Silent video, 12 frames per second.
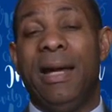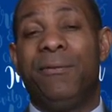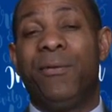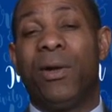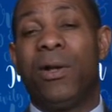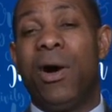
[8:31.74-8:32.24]

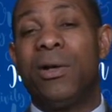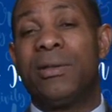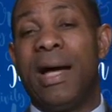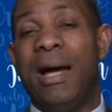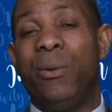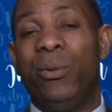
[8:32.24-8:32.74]
for a long
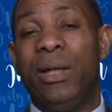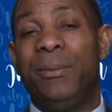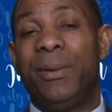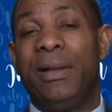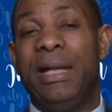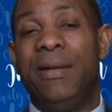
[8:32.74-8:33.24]
time we
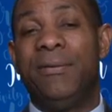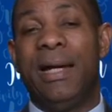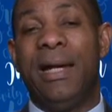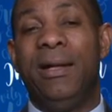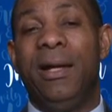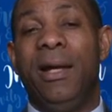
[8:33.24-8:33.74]
believed
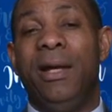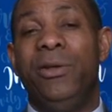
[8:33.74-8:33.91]
that